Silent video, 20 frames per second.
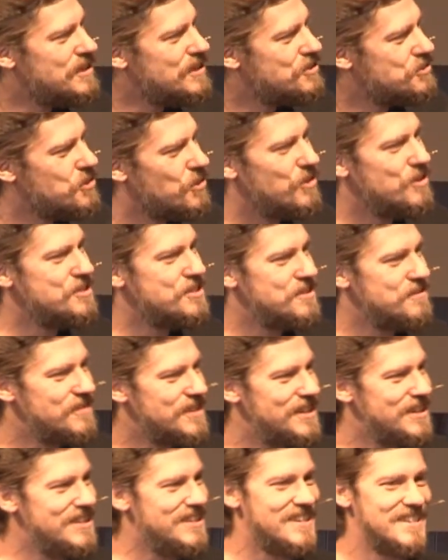source of
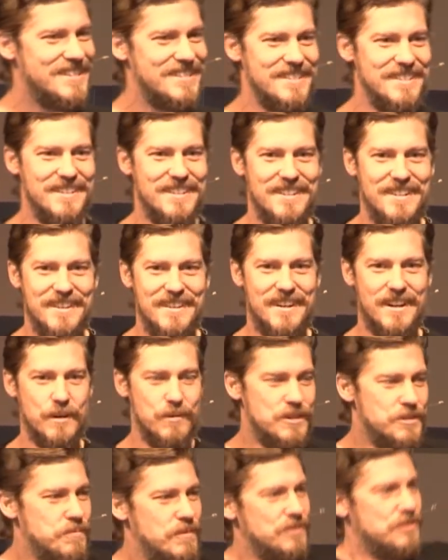goodness? Are we
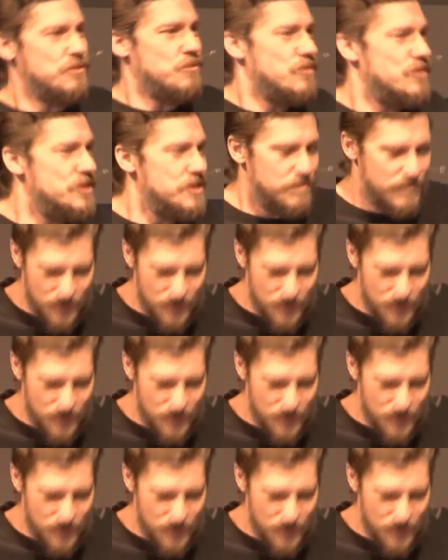supposed to worship the